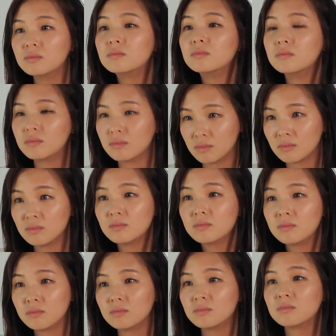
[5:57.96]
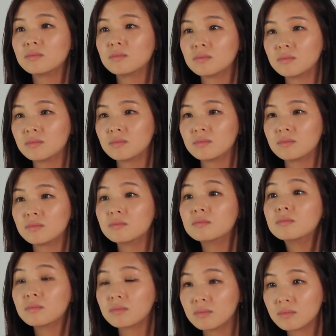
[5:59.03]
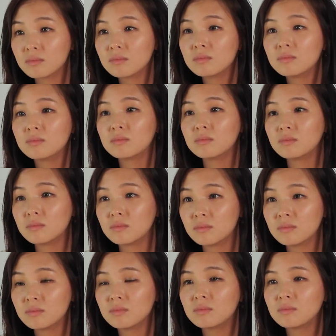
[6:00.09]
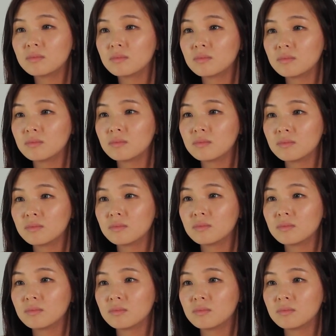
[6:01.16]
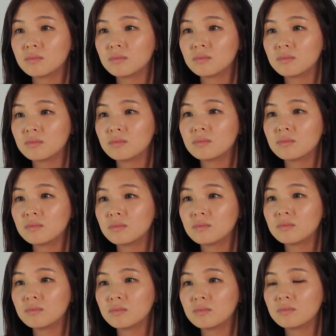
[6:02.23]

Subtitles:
No words are spoken by the person on screen.